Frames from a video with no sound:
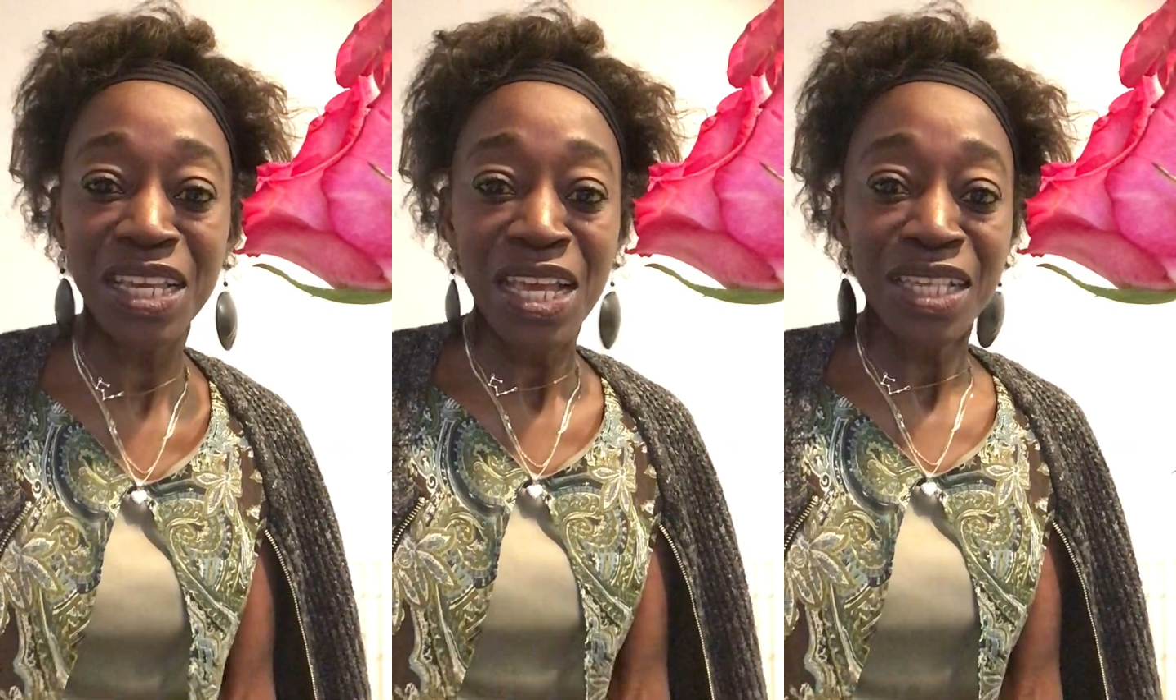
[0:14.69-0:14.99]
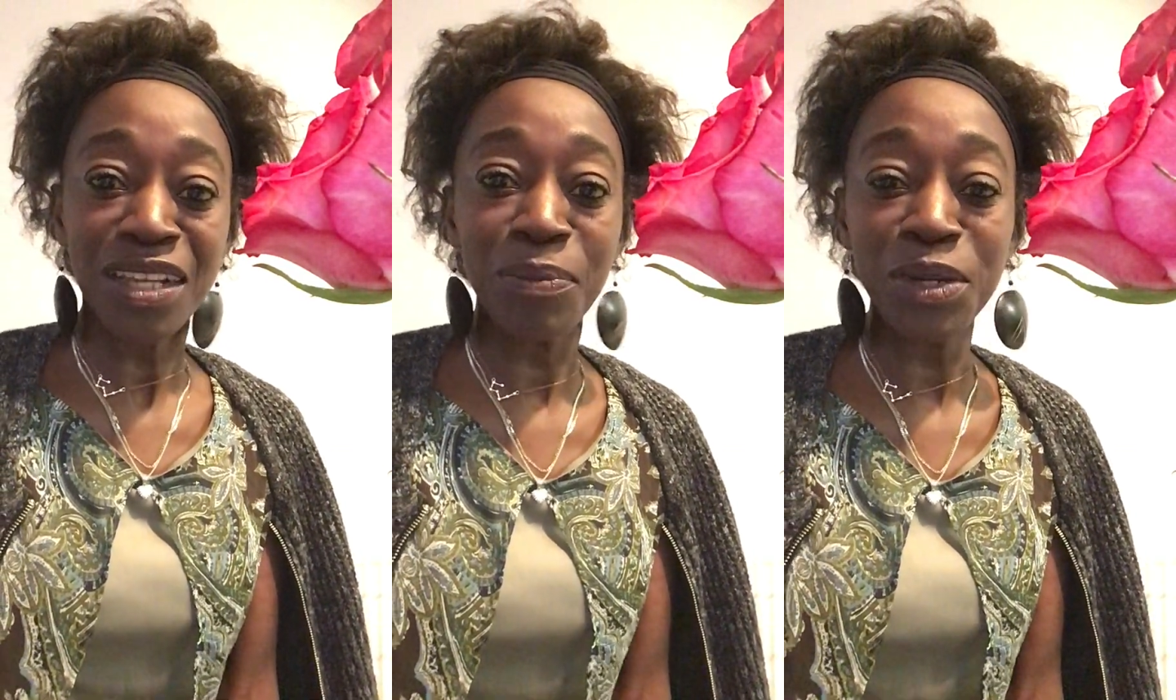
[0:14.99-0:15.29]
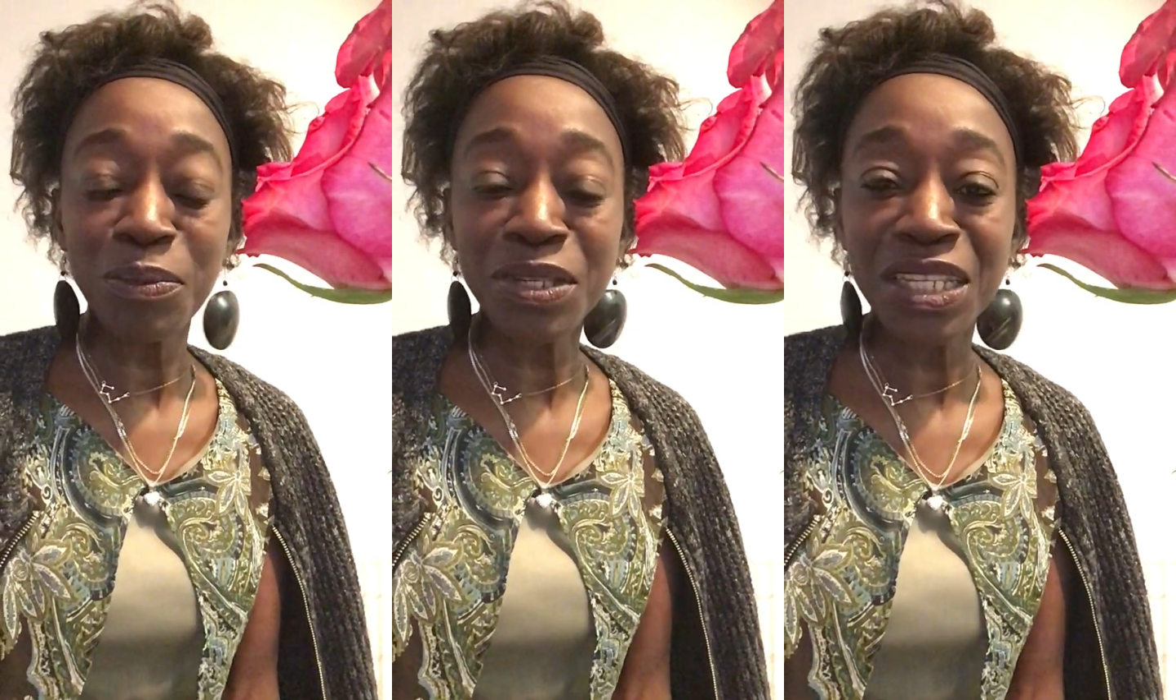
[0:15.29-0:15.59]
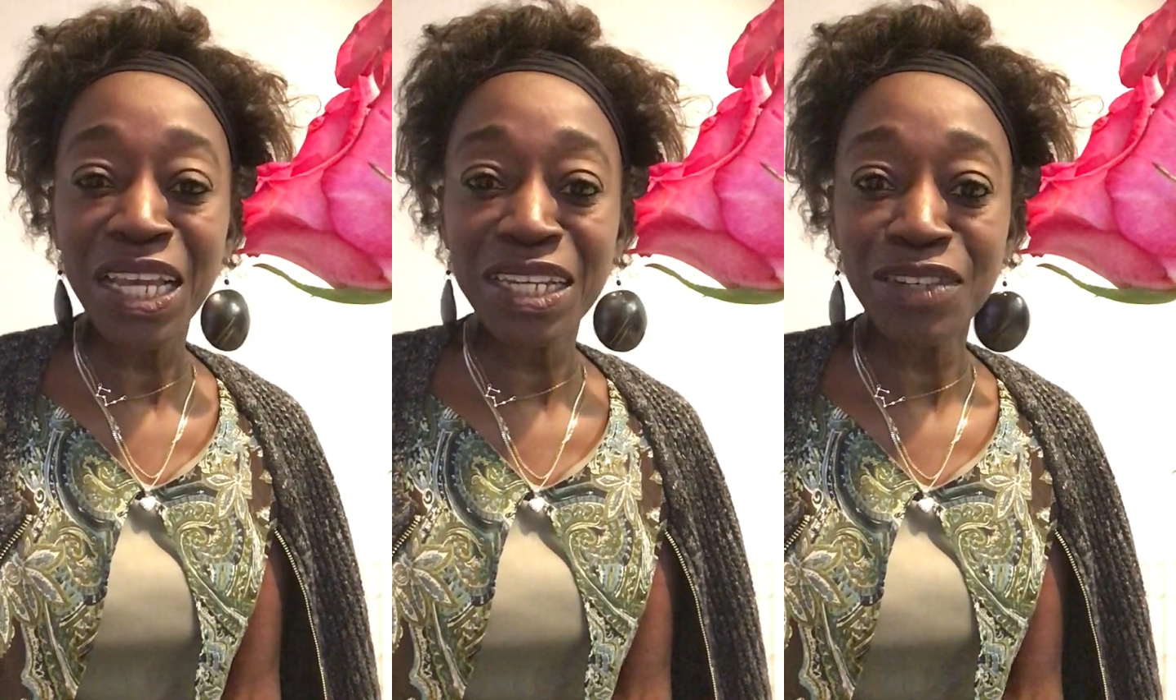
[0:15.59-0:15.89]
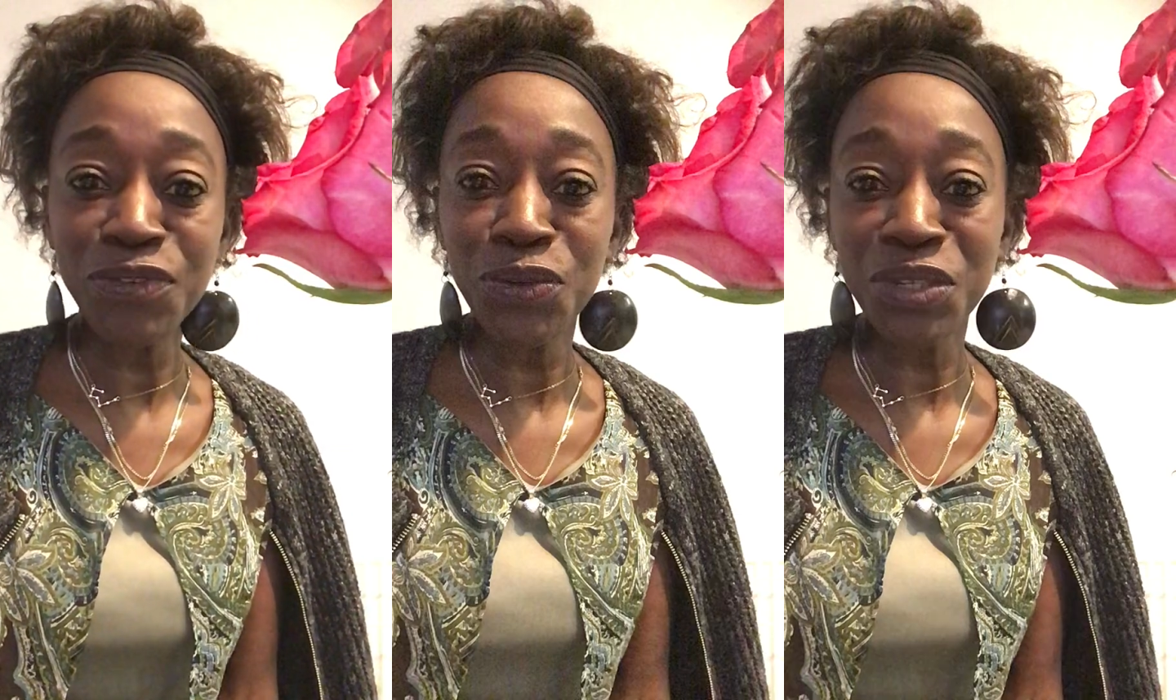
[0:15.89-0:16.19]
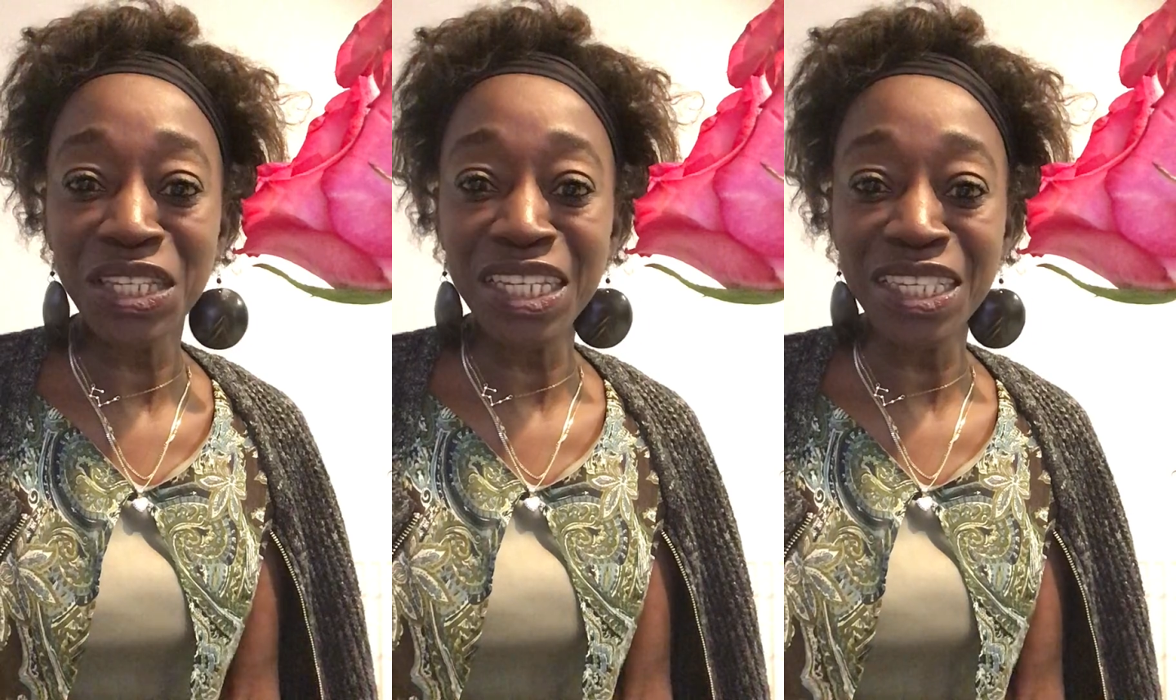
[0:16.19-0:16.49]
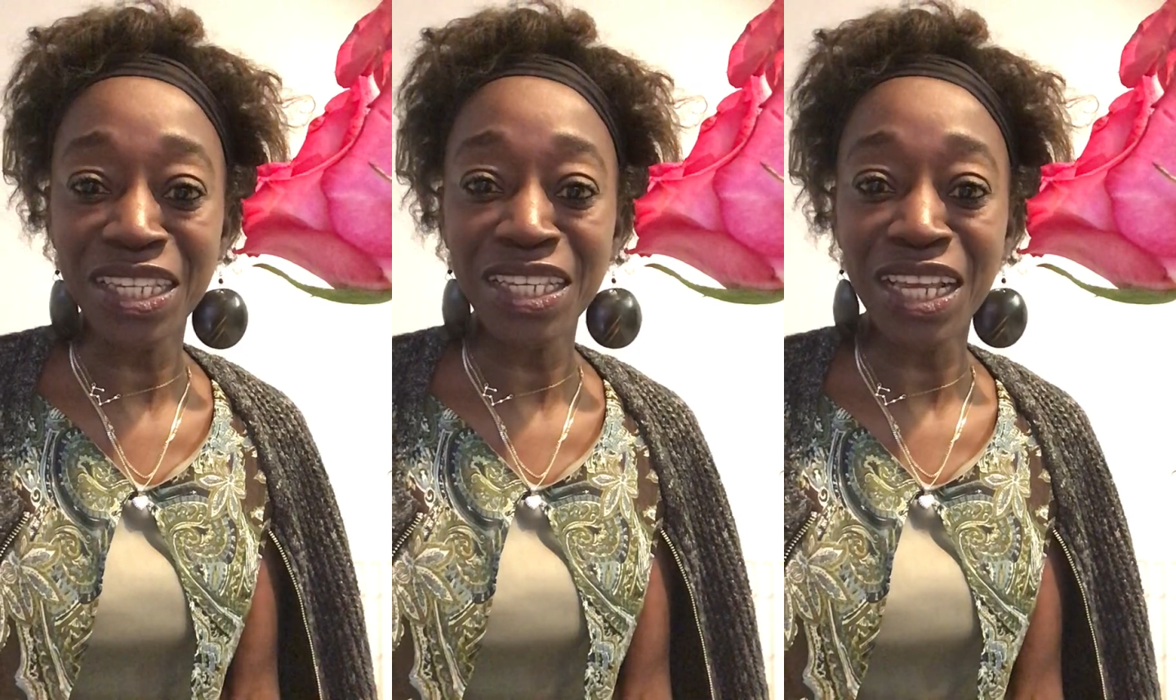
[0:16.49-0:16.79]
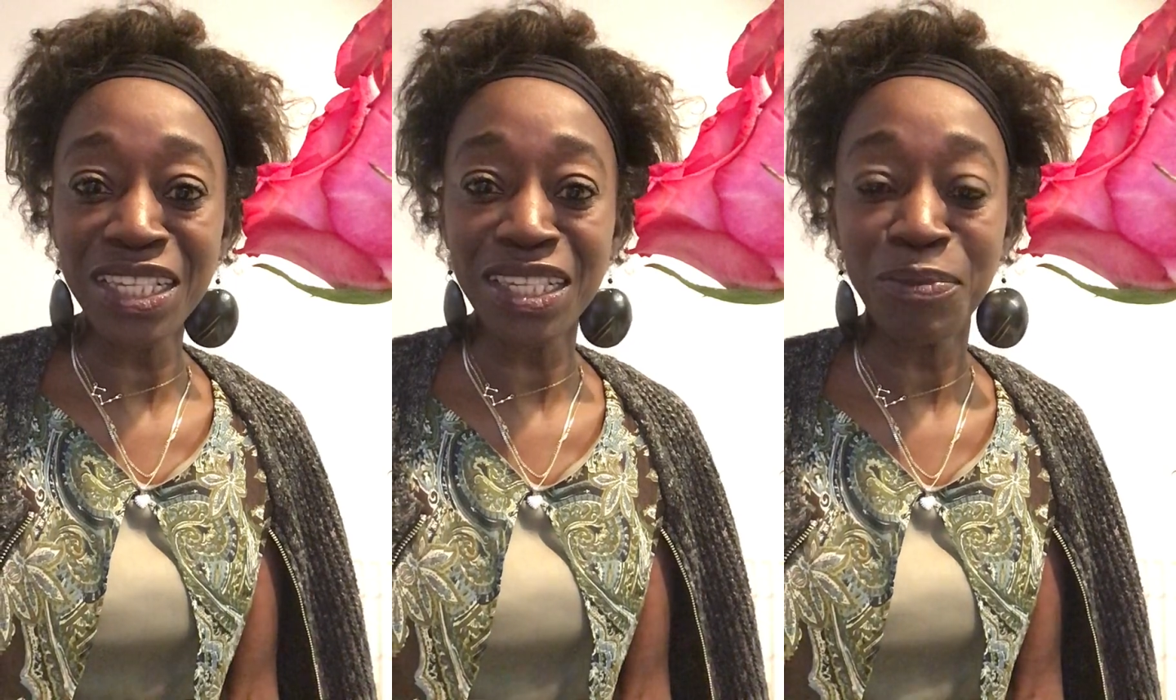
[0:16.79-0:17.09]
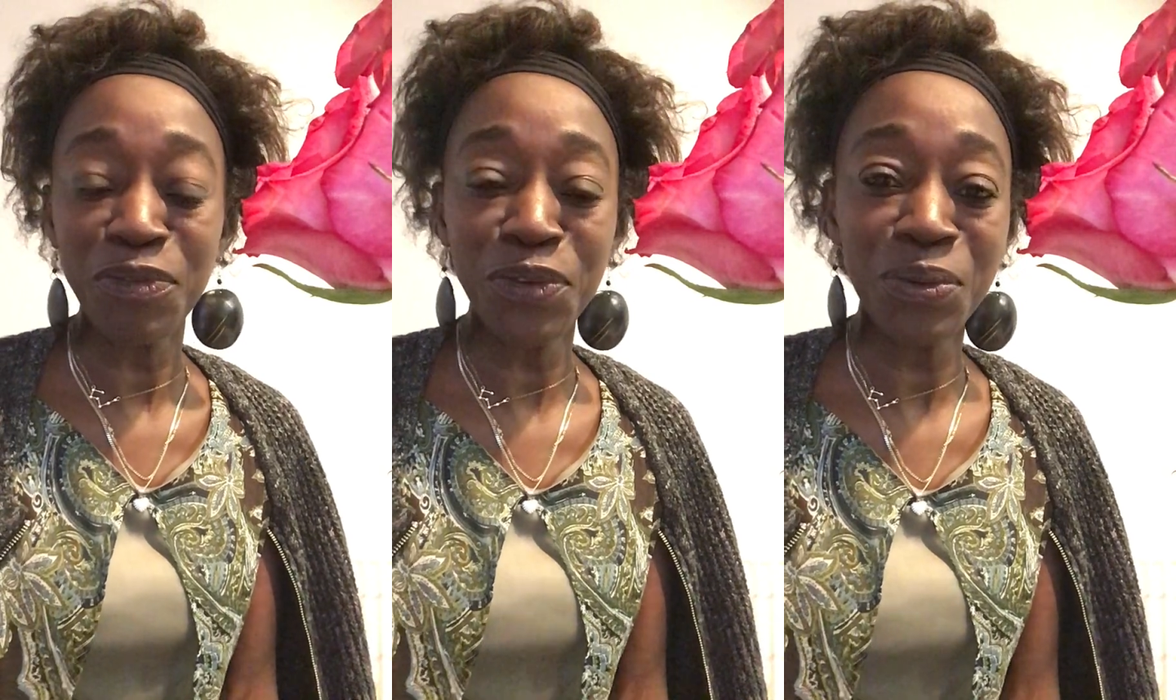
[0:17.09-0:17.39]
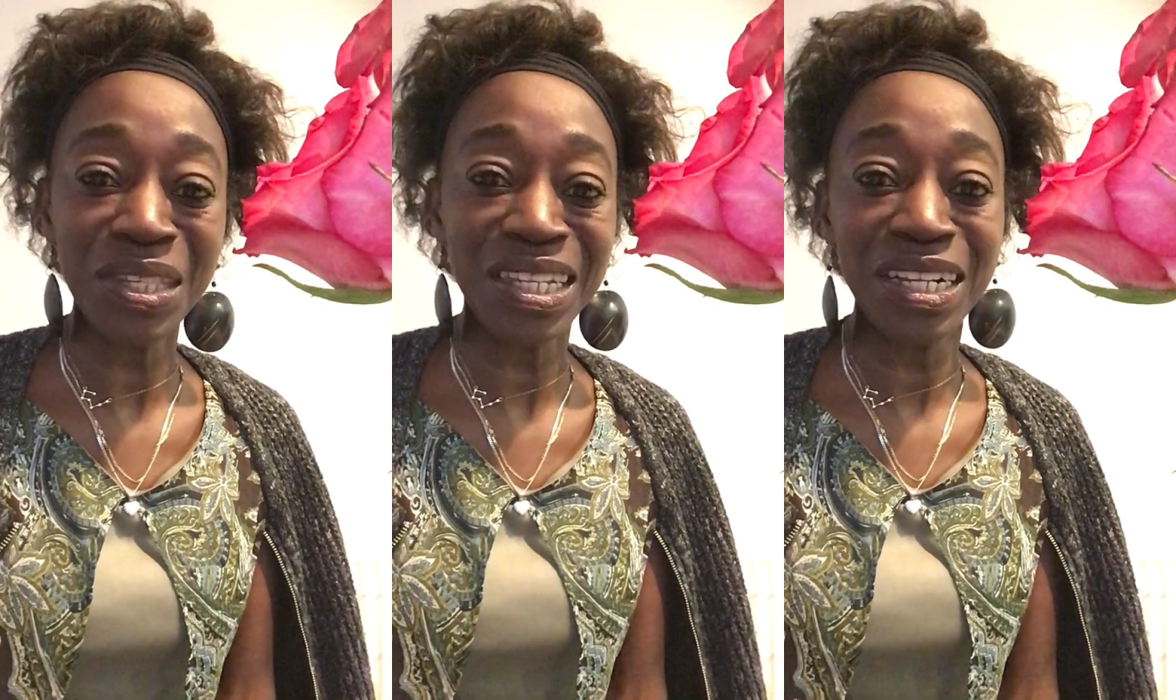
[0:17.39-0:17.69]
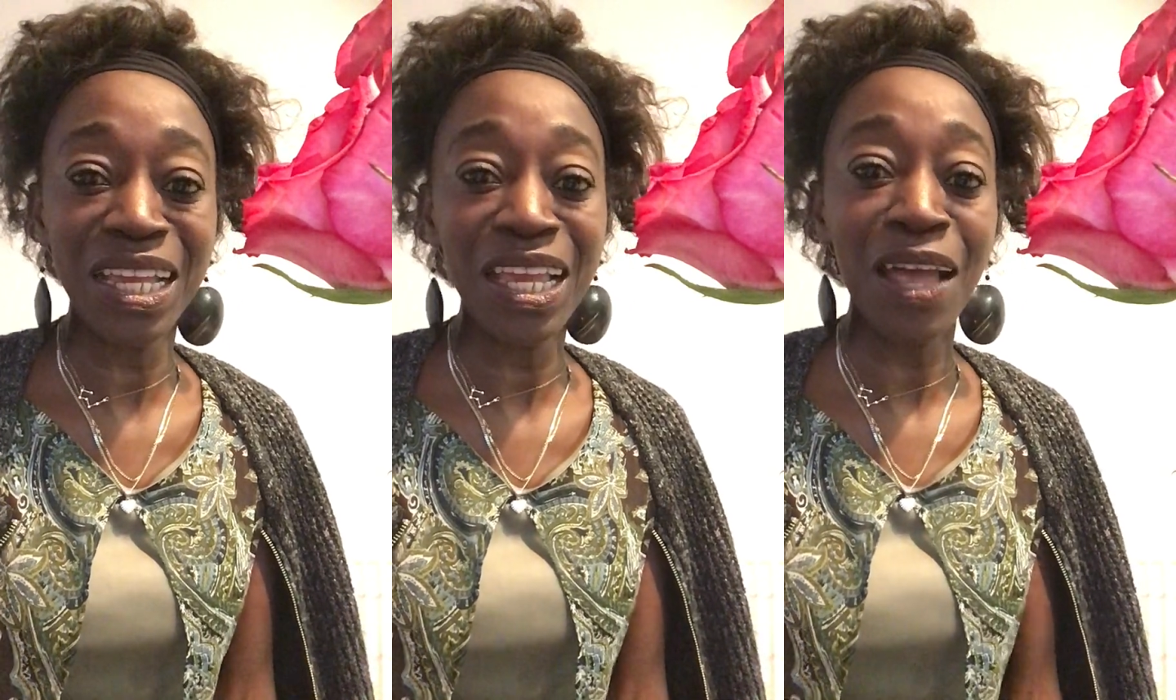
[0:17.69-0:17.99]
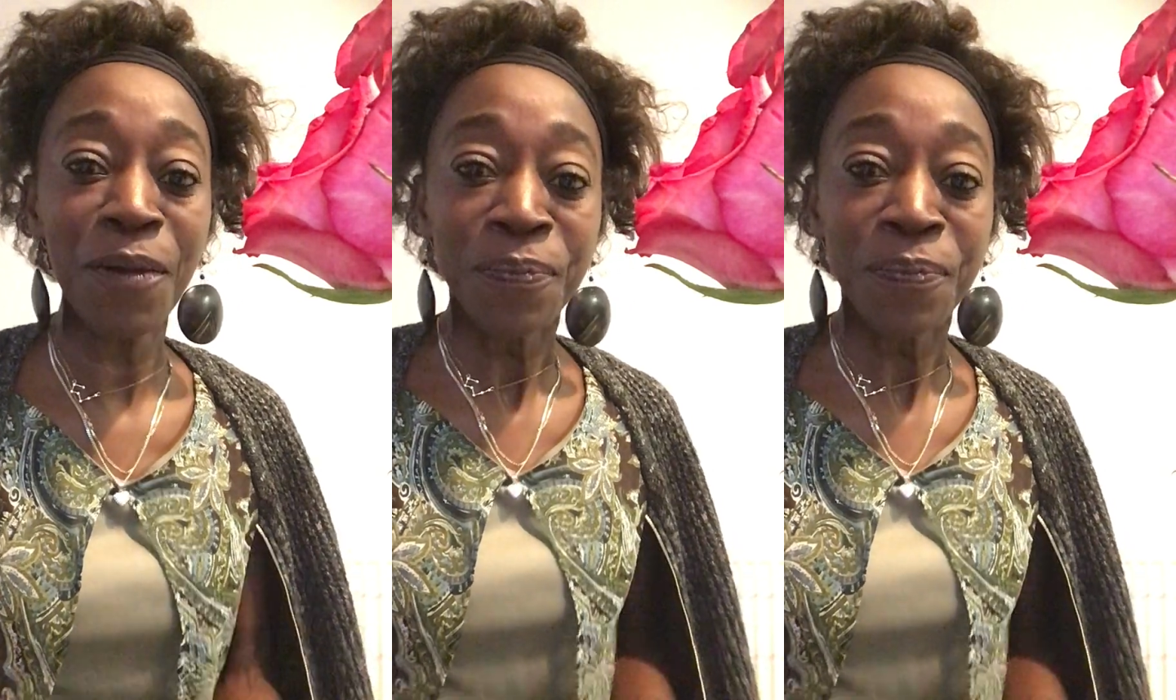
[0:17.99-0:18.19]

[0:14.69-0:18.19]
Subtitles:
It's coming up to the end of your season, yet some of you are still here.